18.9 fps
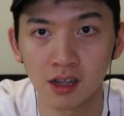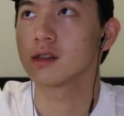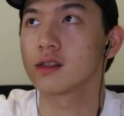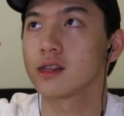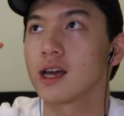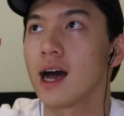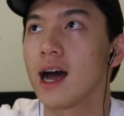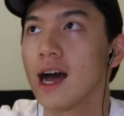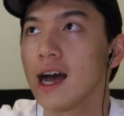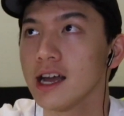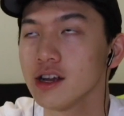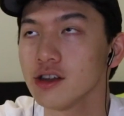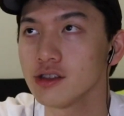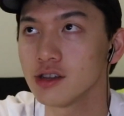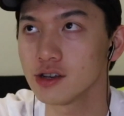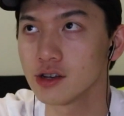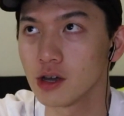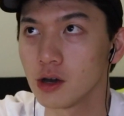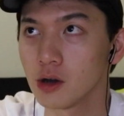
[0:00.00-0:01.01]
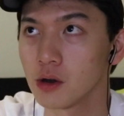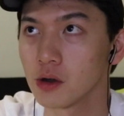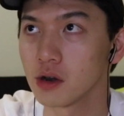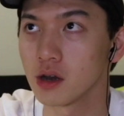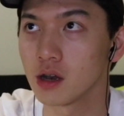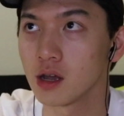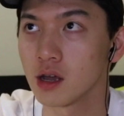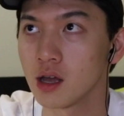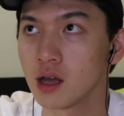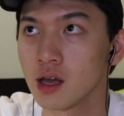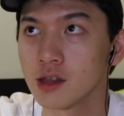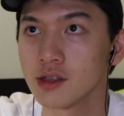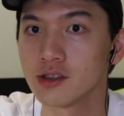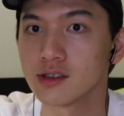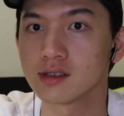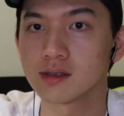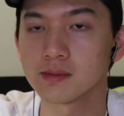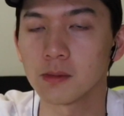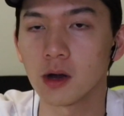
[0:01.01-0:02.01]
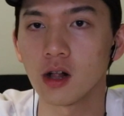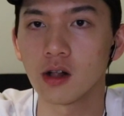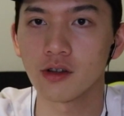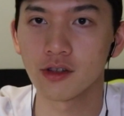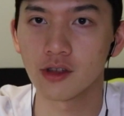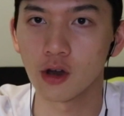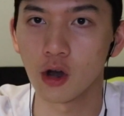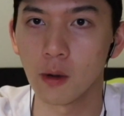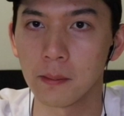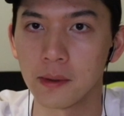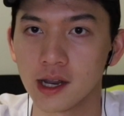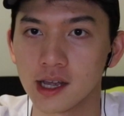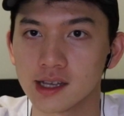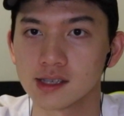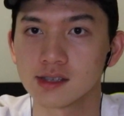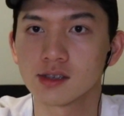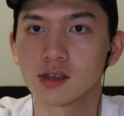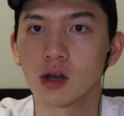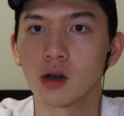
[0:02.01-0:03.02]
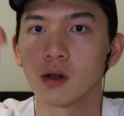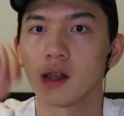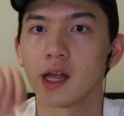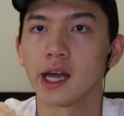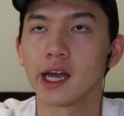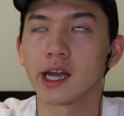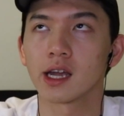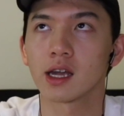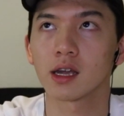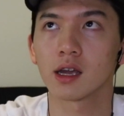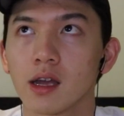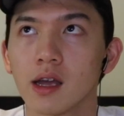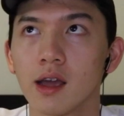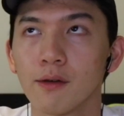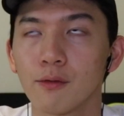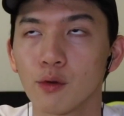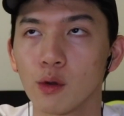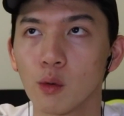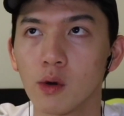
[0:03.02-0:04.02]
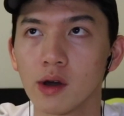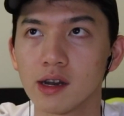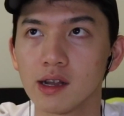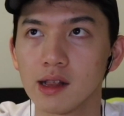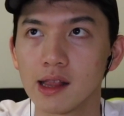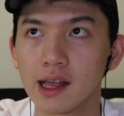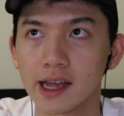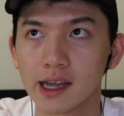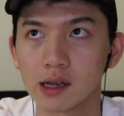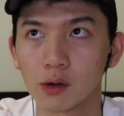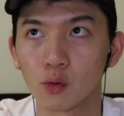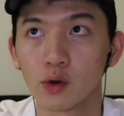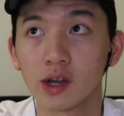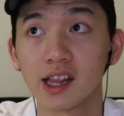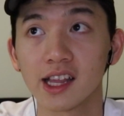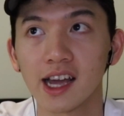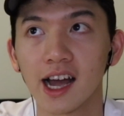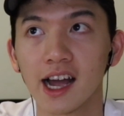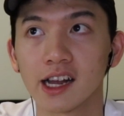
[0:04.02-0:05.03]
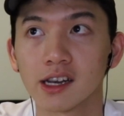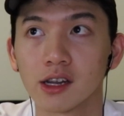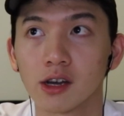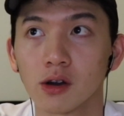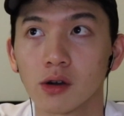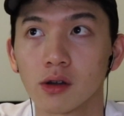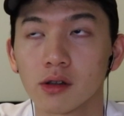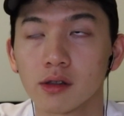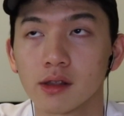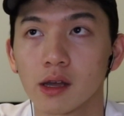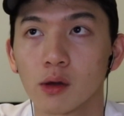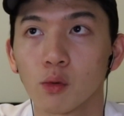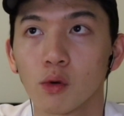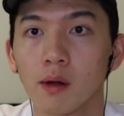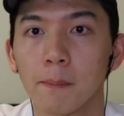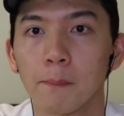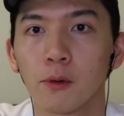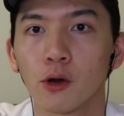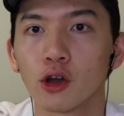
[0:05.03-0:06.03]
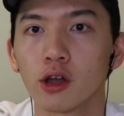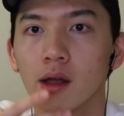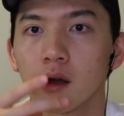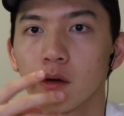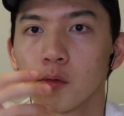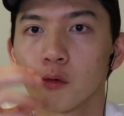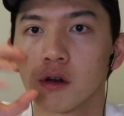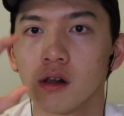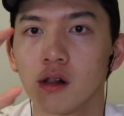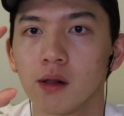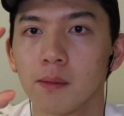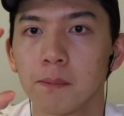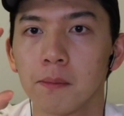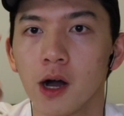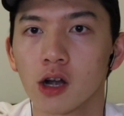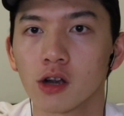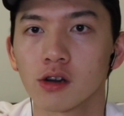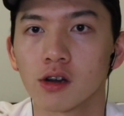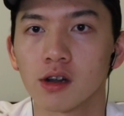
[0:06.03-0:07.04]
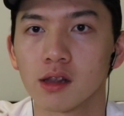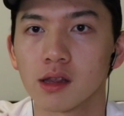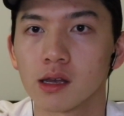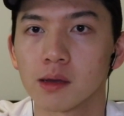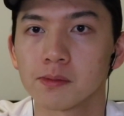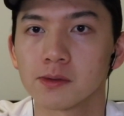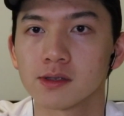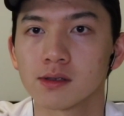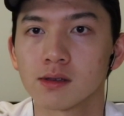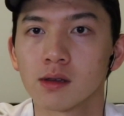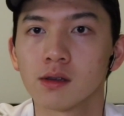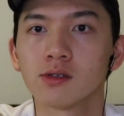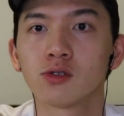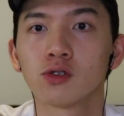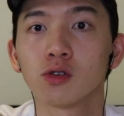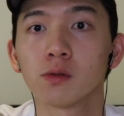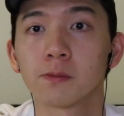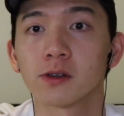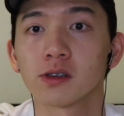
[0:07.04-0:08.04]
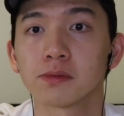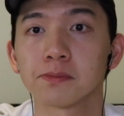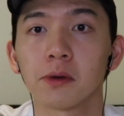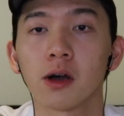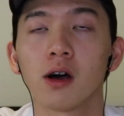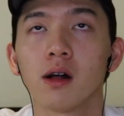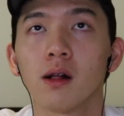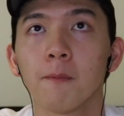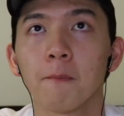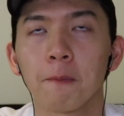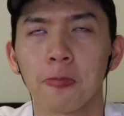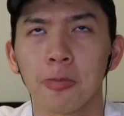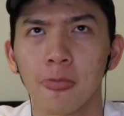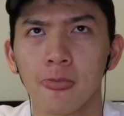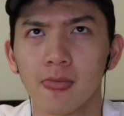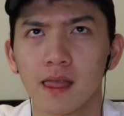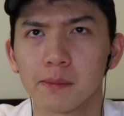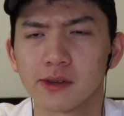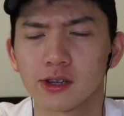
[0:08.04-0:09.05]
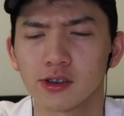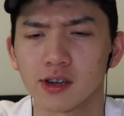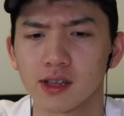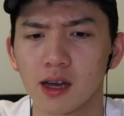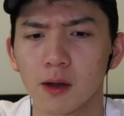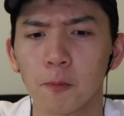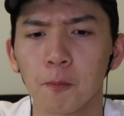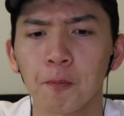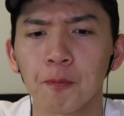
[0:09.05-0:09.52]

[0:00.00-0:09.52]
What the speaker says: The higher the note, the smaller the opening. So like if we want to like a really high note, then we'll pucker our lips super small. Let me try that.